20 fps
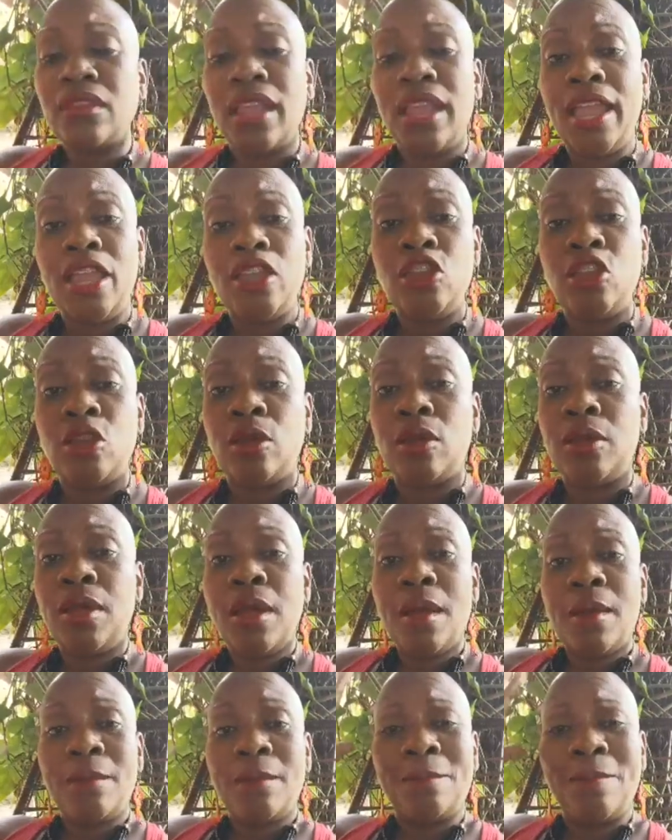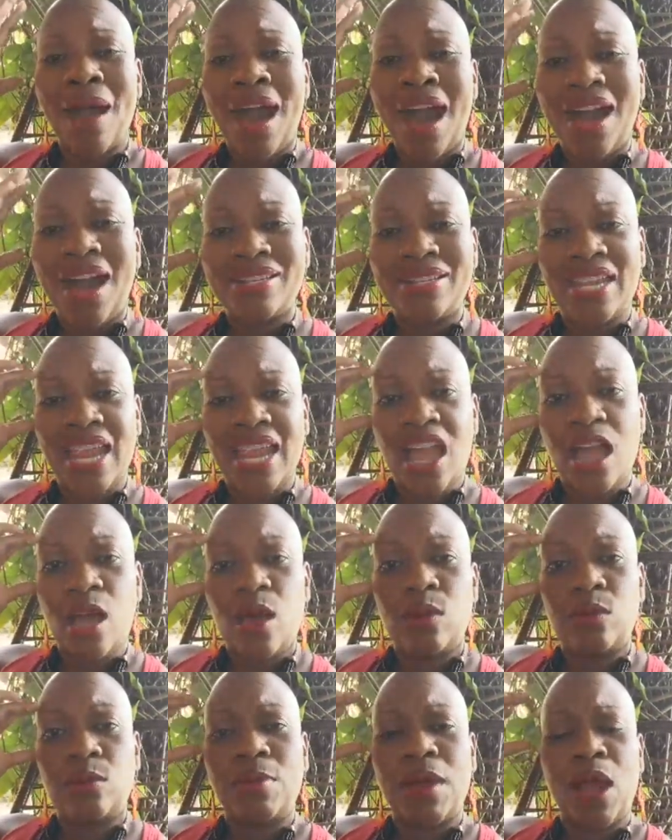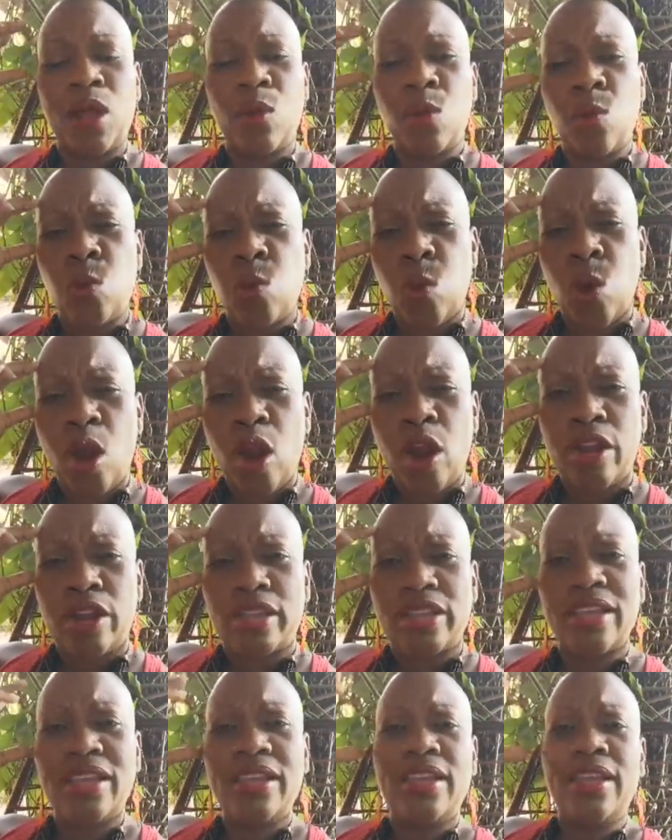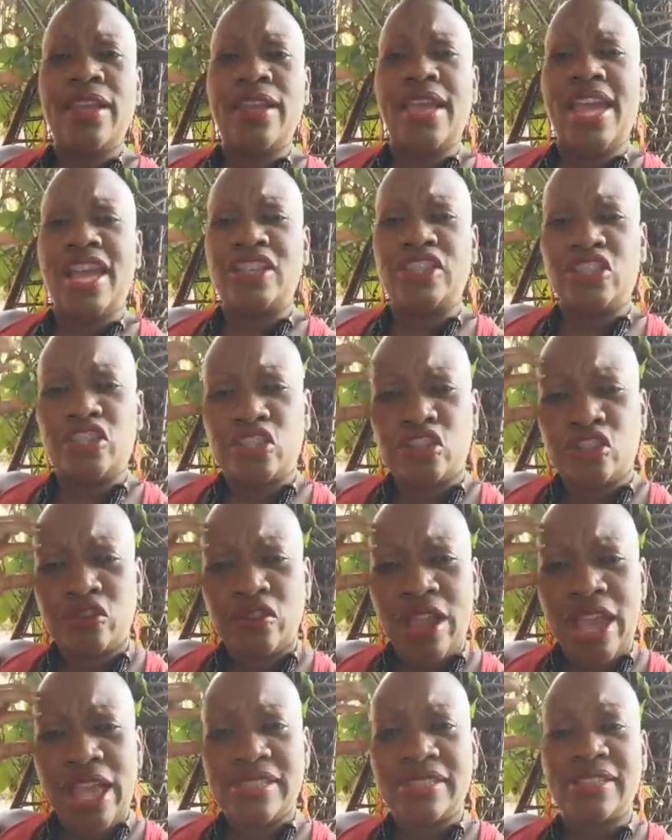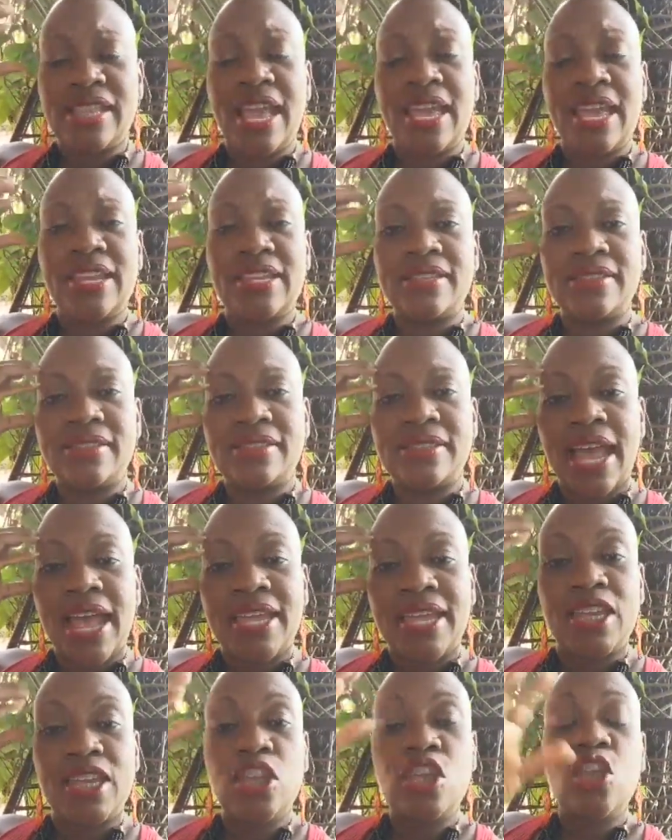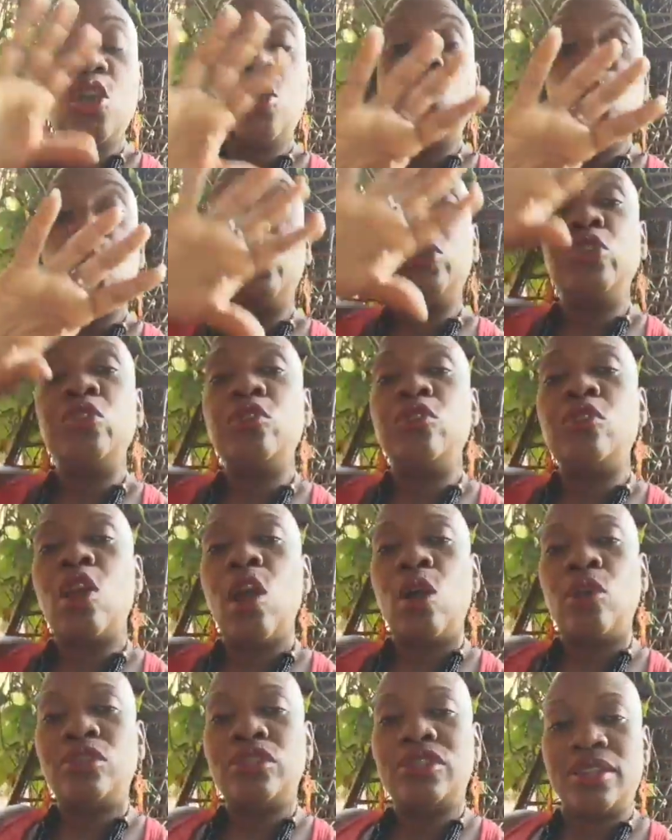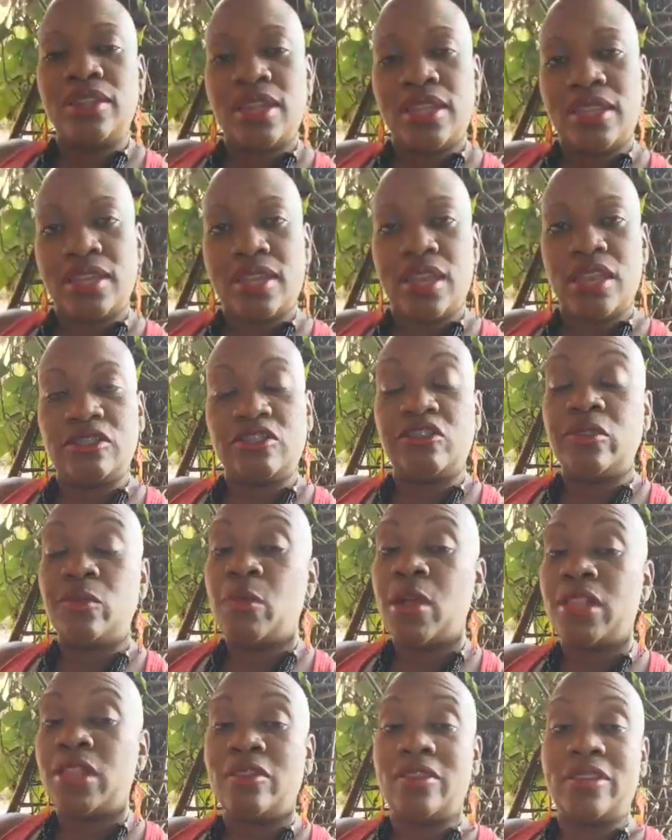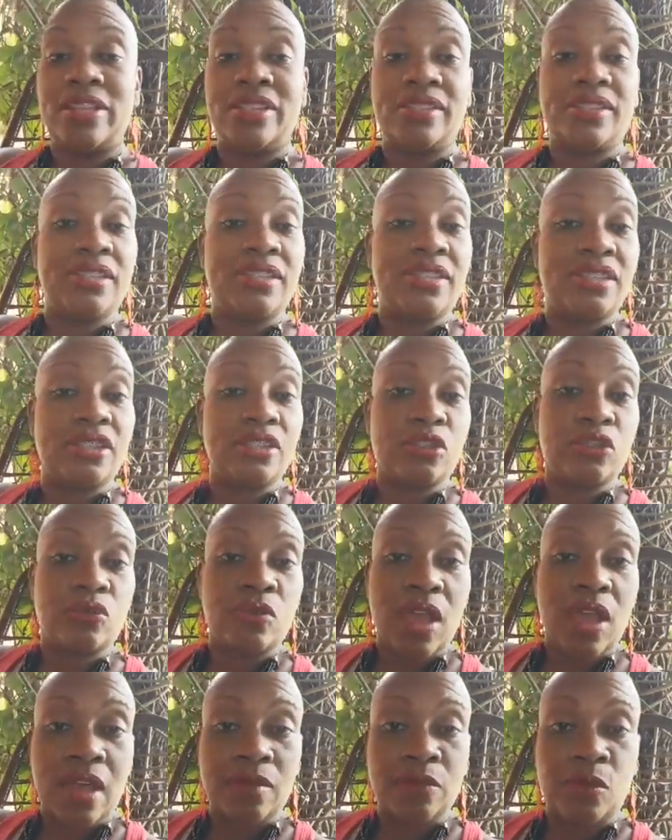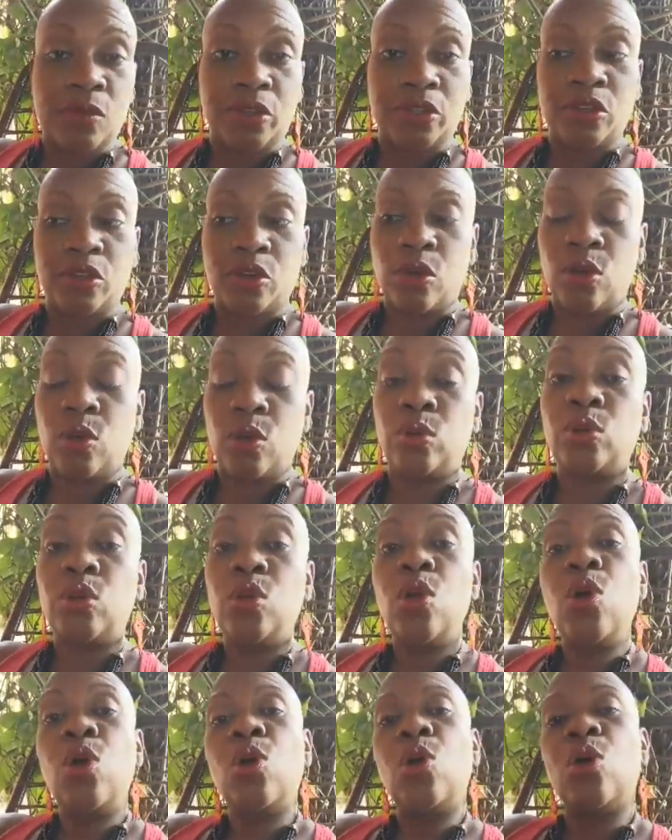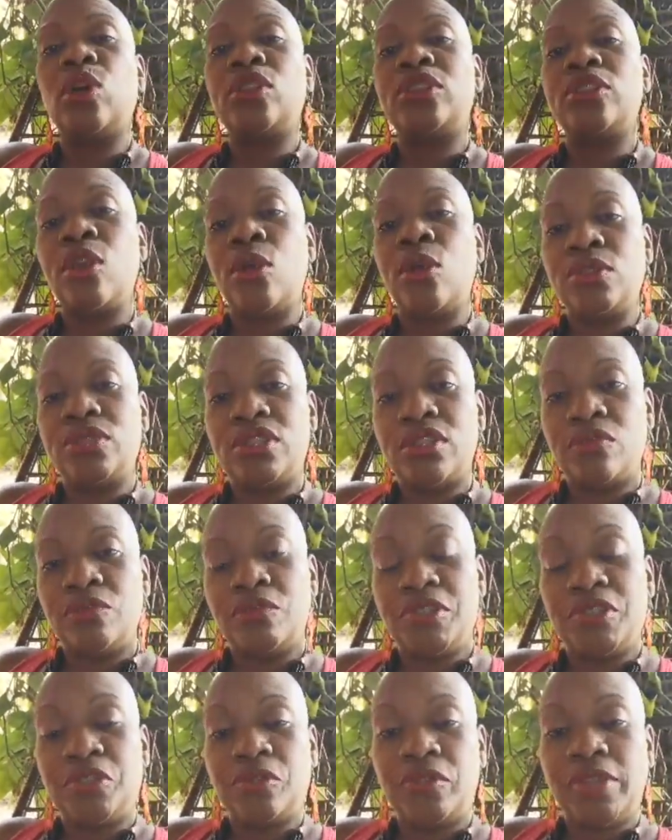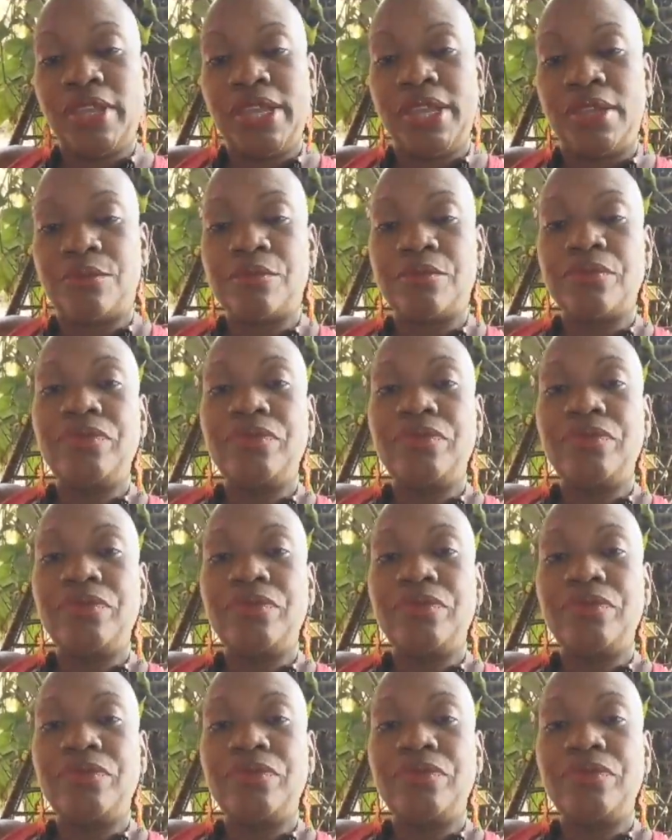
and you're bogged down by work and stress and anxiety. When you go to another country, whether it is to just travel on your own or to go into a retreat,